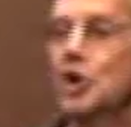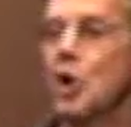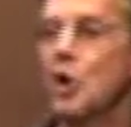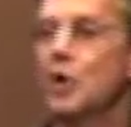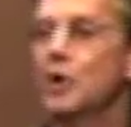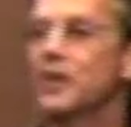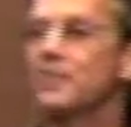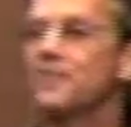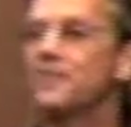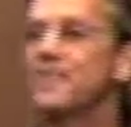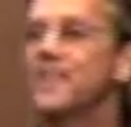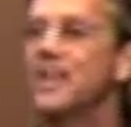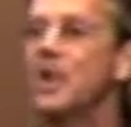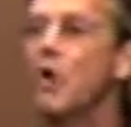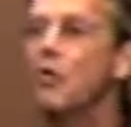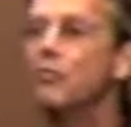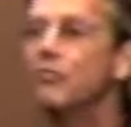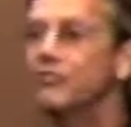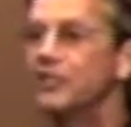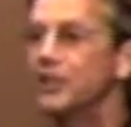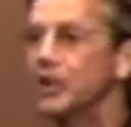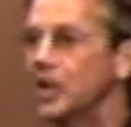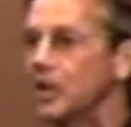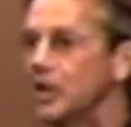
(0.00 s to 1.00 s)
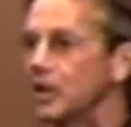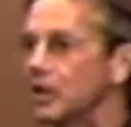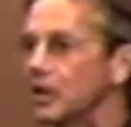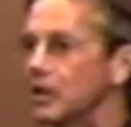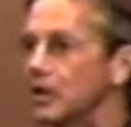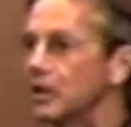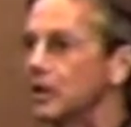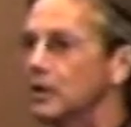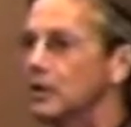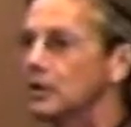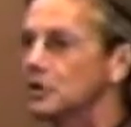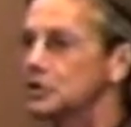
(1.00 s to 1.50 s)
called a theophany
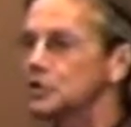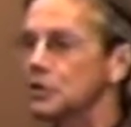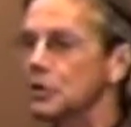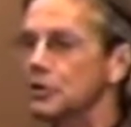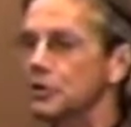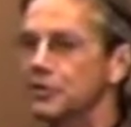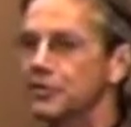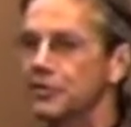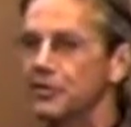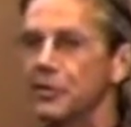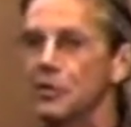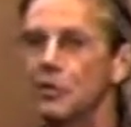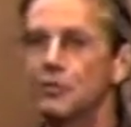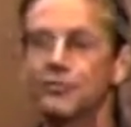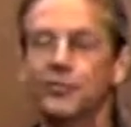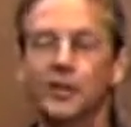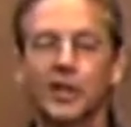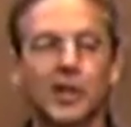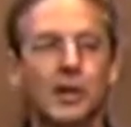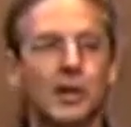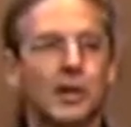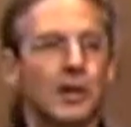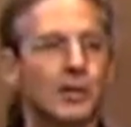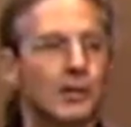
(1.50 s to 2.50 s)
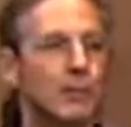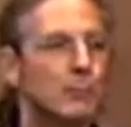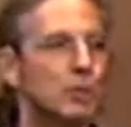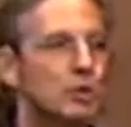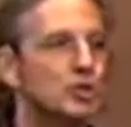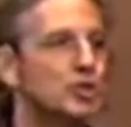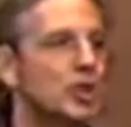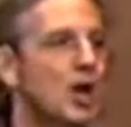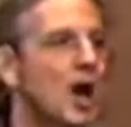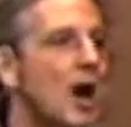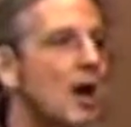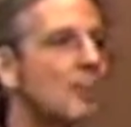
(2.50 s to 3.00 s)
called a theophany. The
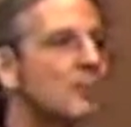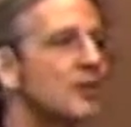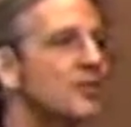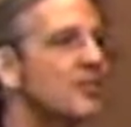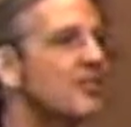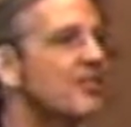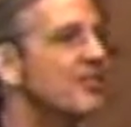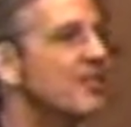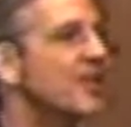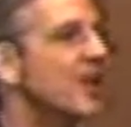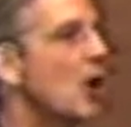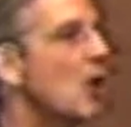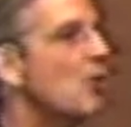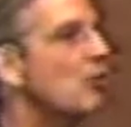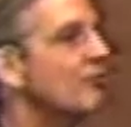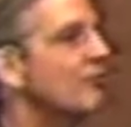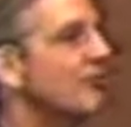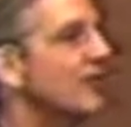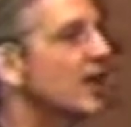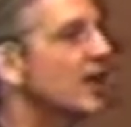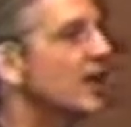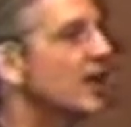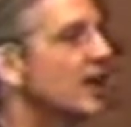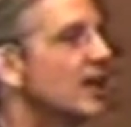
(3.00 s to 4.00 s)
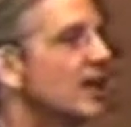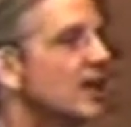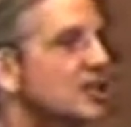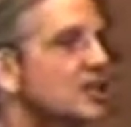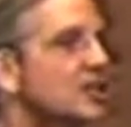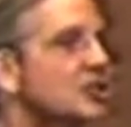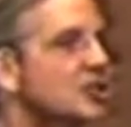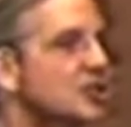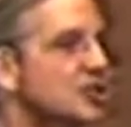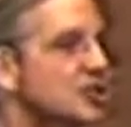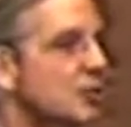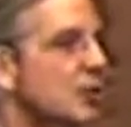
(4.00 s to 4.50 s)
most common theophany
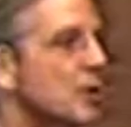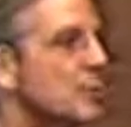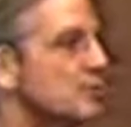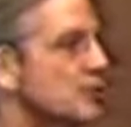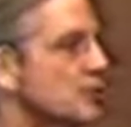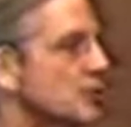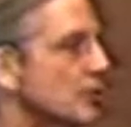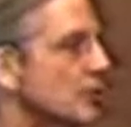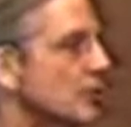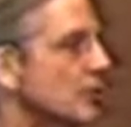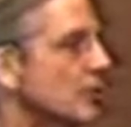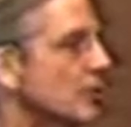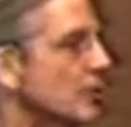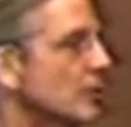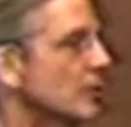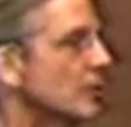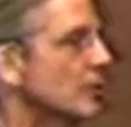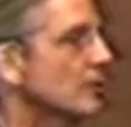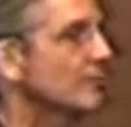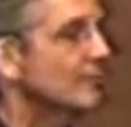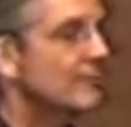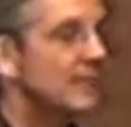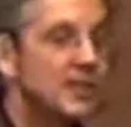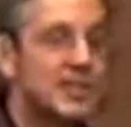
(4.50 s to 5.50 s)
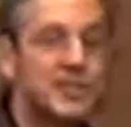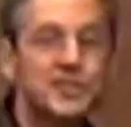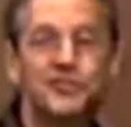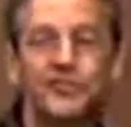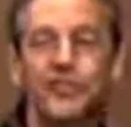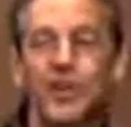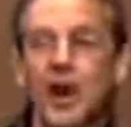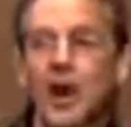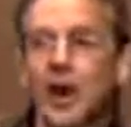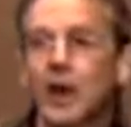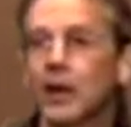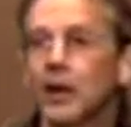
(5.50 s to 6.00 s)
in Scripture is
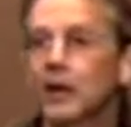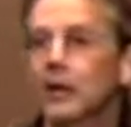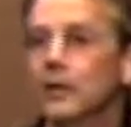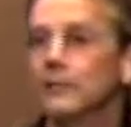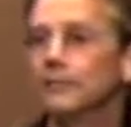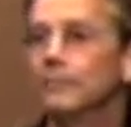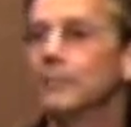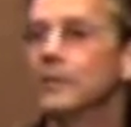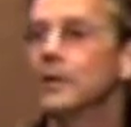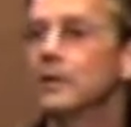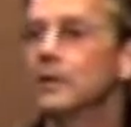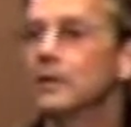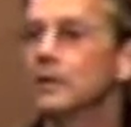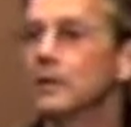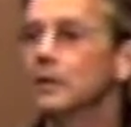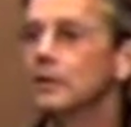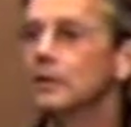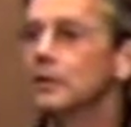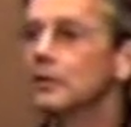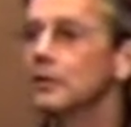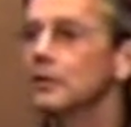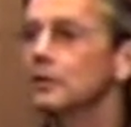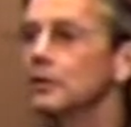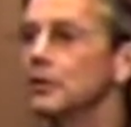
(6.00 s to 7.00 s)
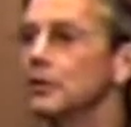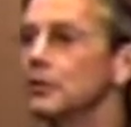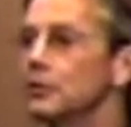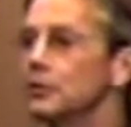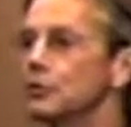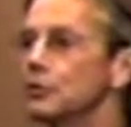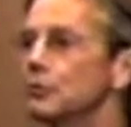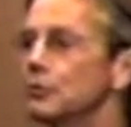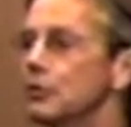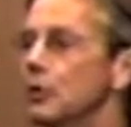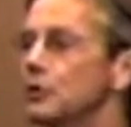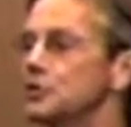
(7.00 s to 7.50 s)
fire. Now, now,
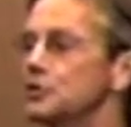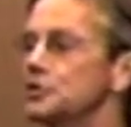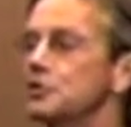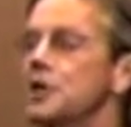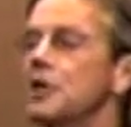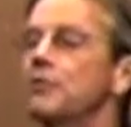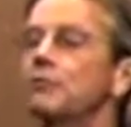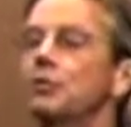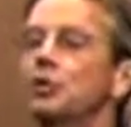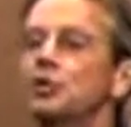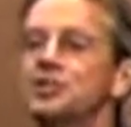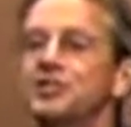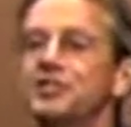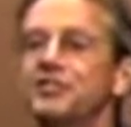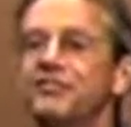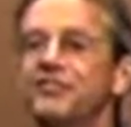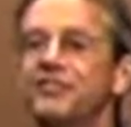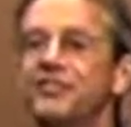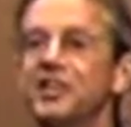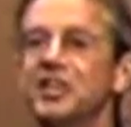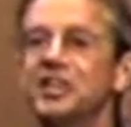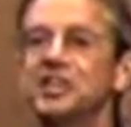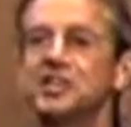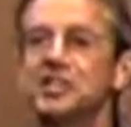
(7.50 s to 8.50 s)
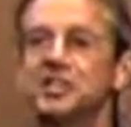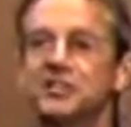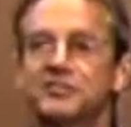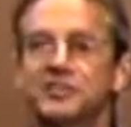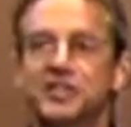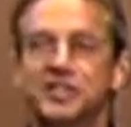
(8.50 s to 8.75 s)
there are several definitive